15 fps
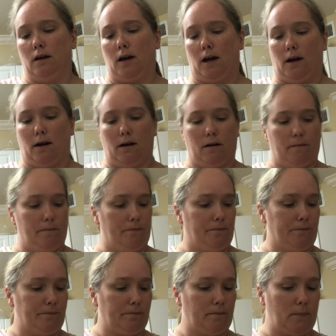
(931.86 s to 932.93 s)

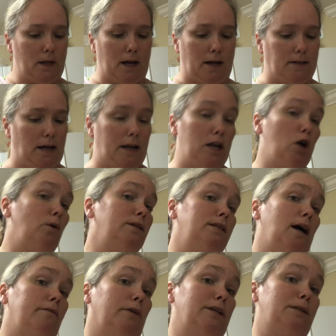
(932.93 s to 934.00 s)
As I know it's
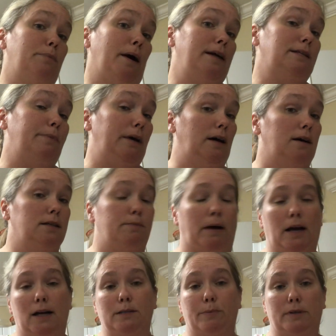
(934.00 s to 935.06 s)
not for spice because my
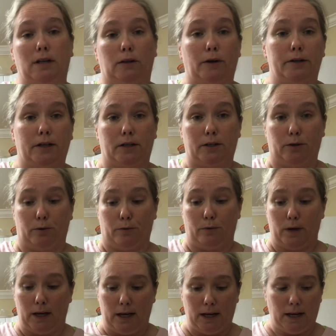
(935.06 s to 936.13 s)
husband's allergic to
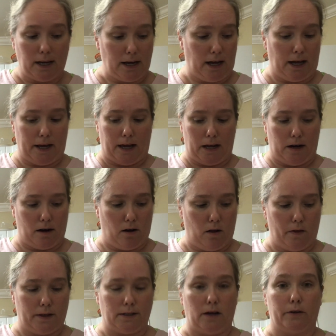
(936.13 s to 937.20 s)
cayenne and all
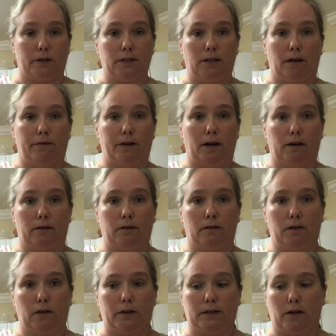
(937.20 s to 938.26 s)
this other stuff here, and
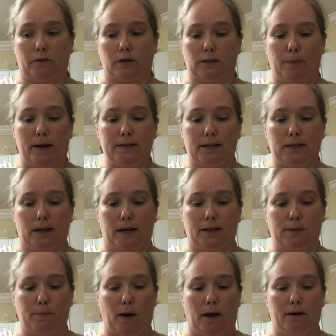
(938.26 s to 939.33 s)
these other spicy
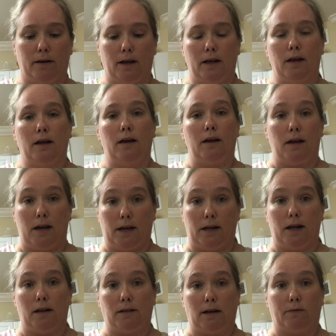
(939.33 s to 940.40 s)
things, but he can
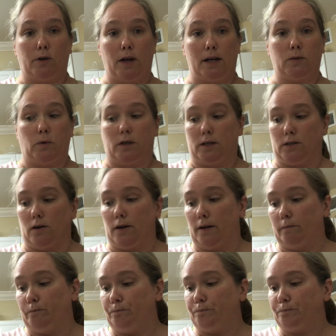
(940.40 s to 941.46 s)
eat deviled eggs with this on it.